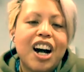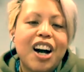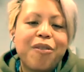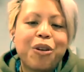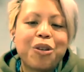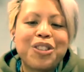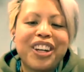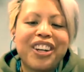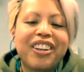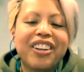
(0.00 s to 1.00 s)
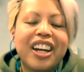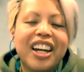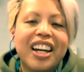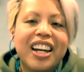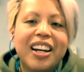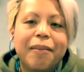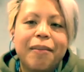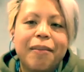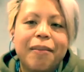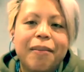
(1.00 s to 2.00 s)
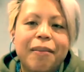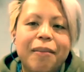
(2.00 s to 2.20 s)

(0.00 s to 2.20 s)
also